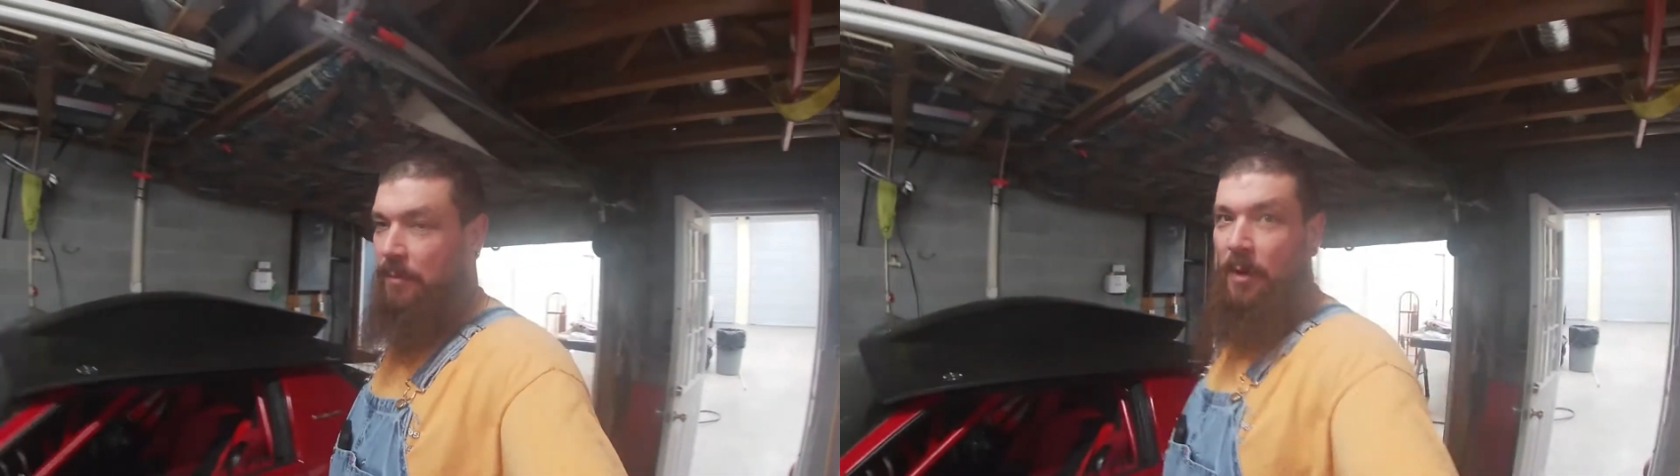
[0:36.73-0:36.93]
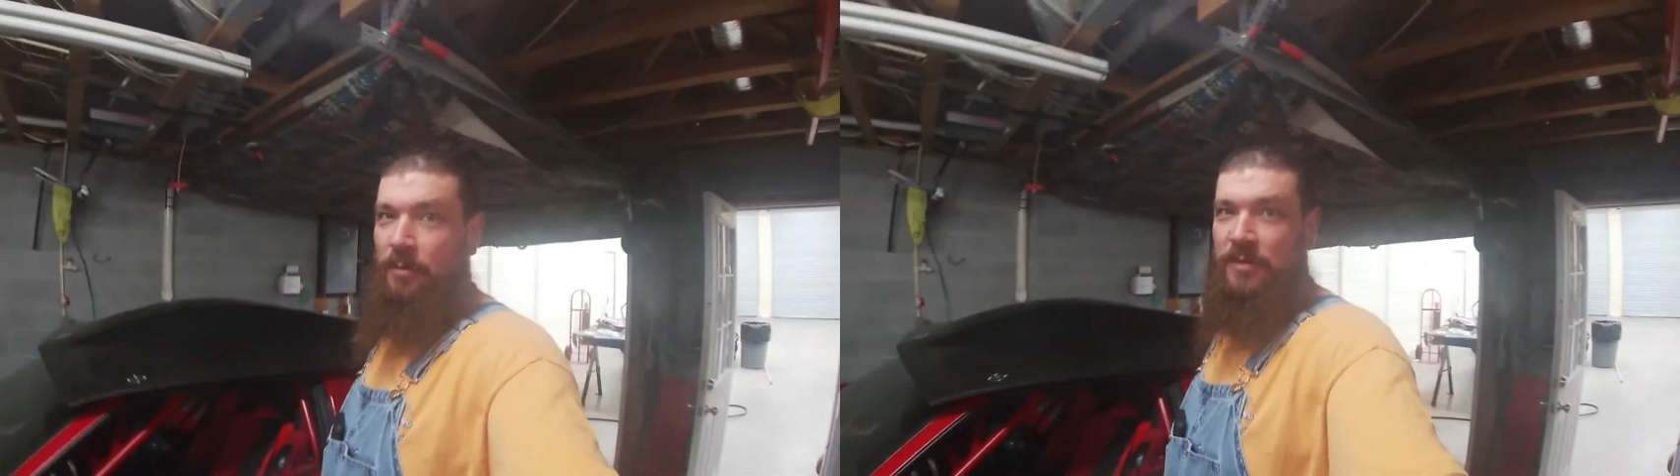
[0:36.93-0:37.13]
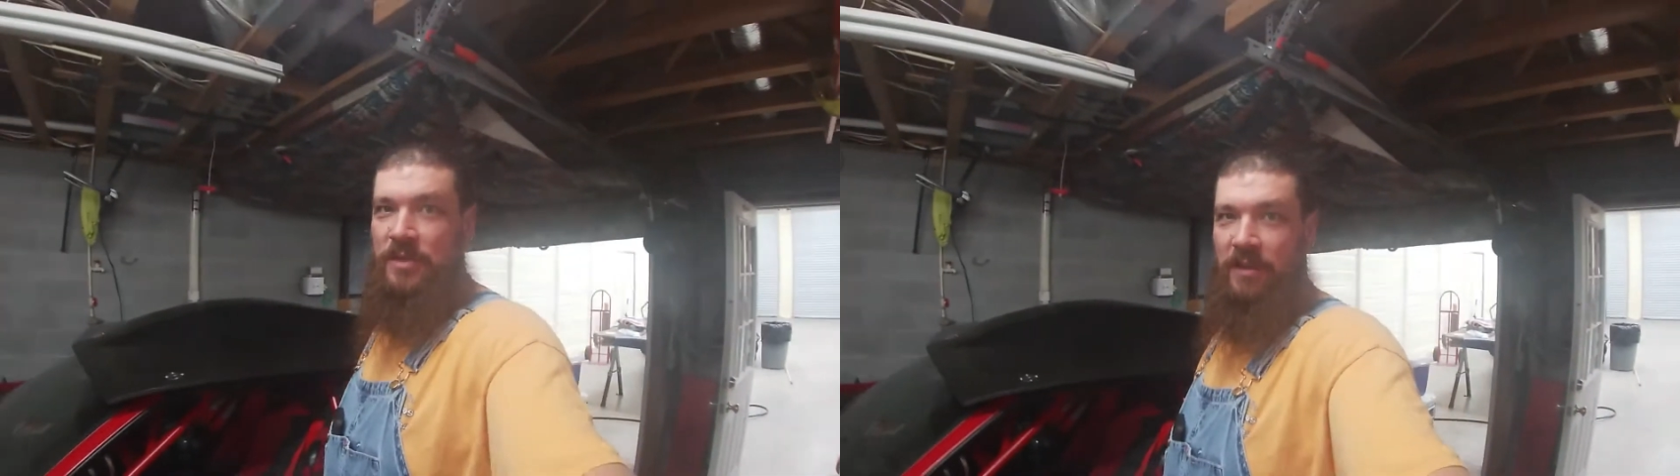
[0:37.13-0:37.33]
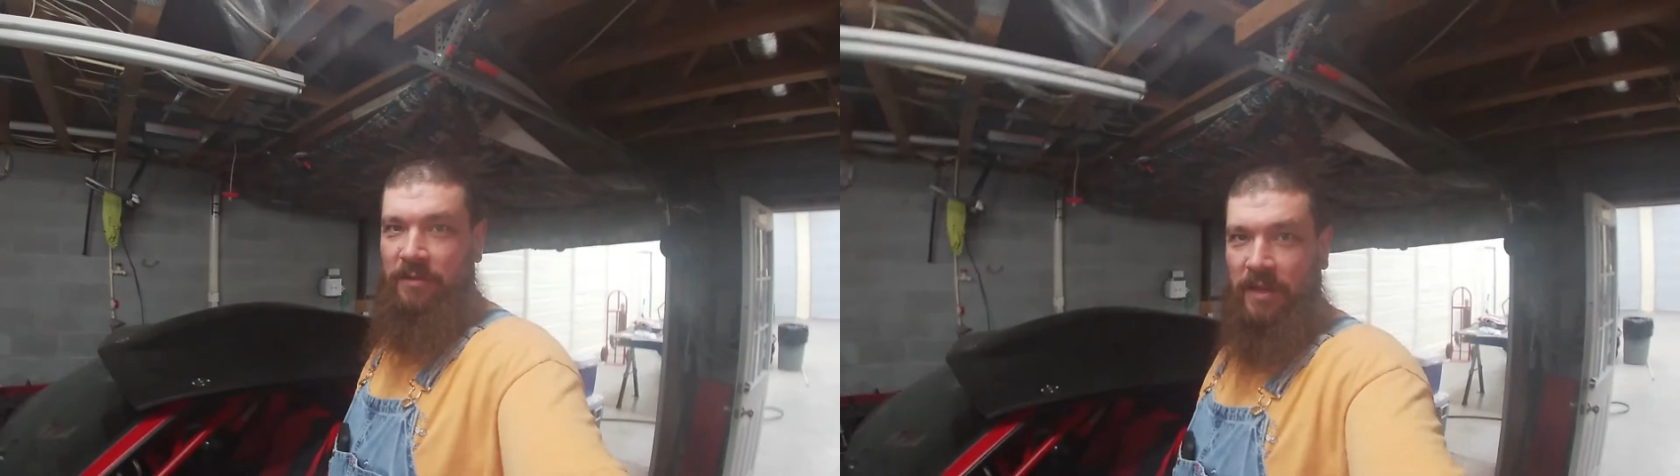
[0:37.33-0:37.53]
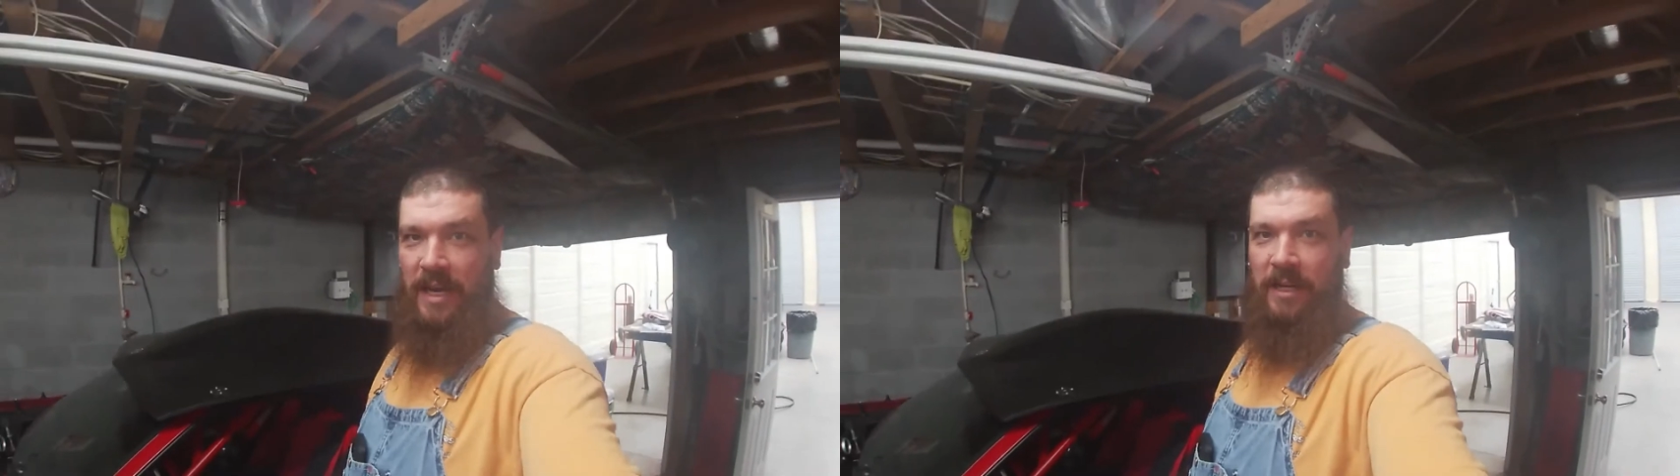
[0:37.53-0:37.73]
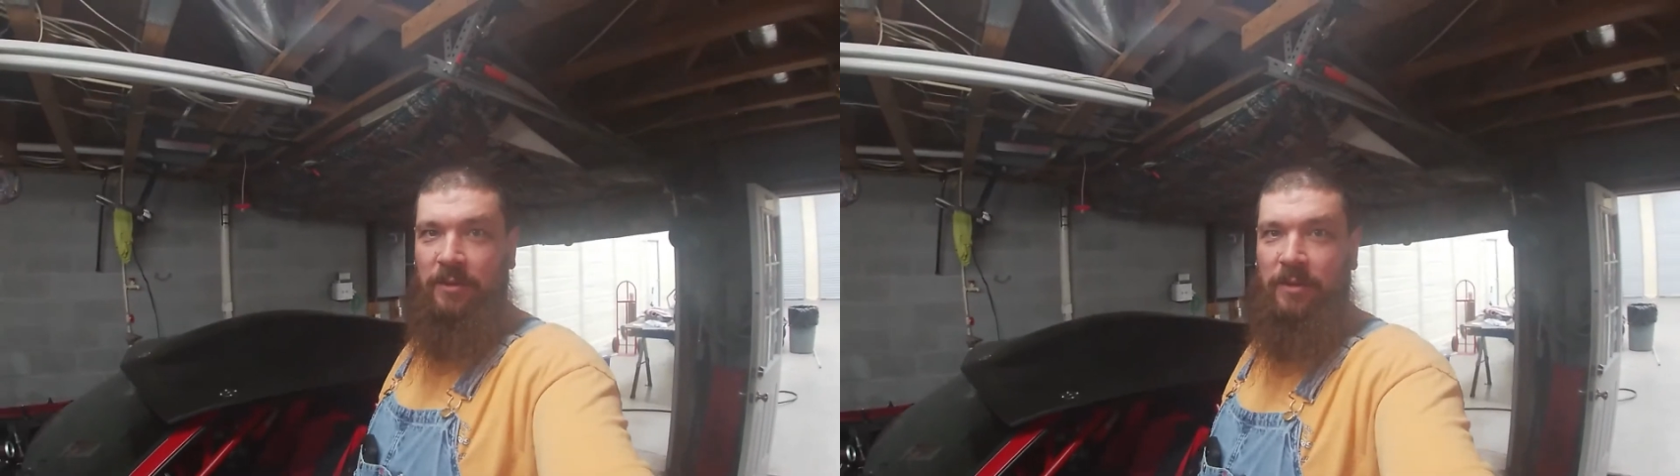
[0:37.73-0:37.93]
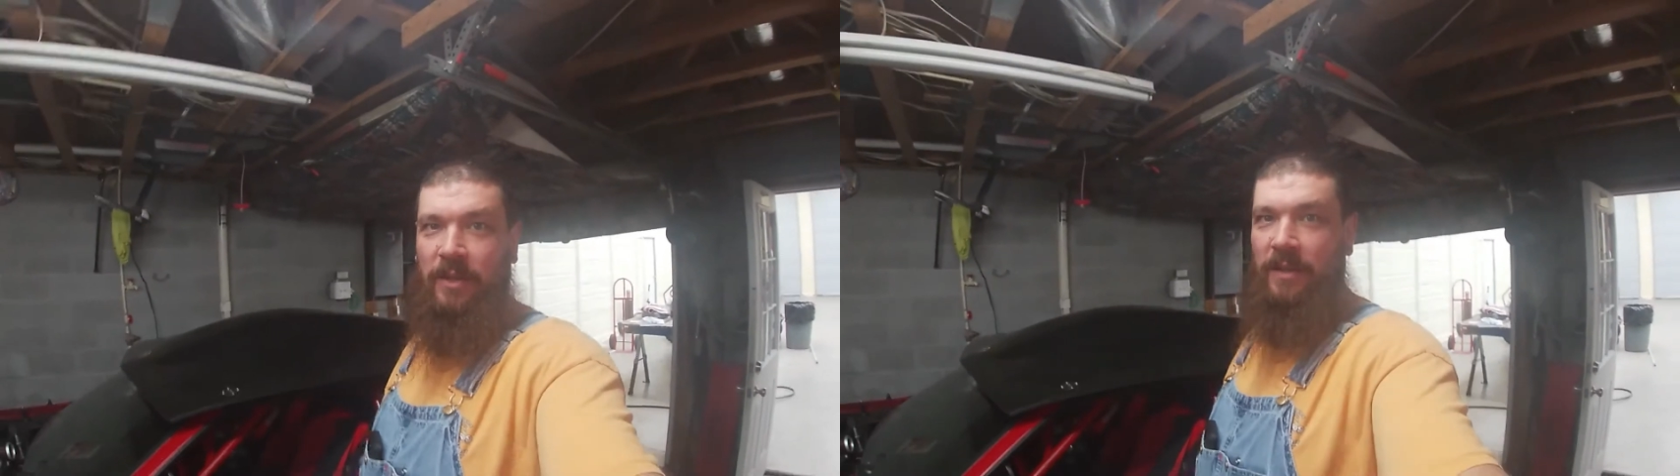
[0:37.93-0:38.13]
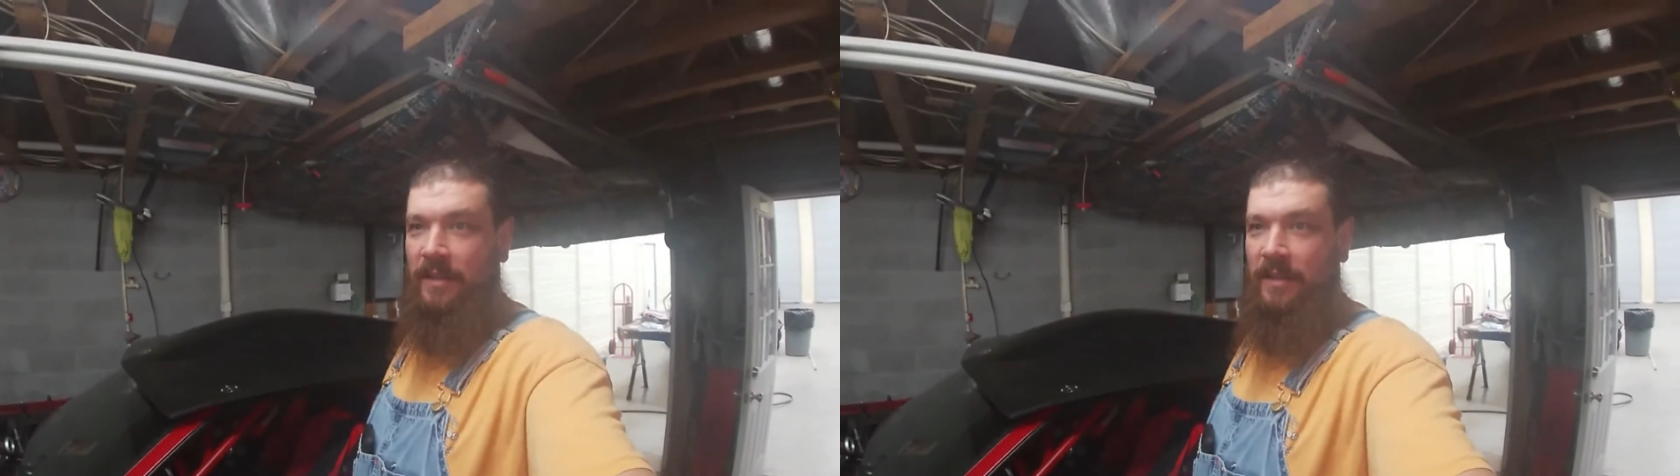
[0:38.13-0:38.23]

It broke the shifter handle and all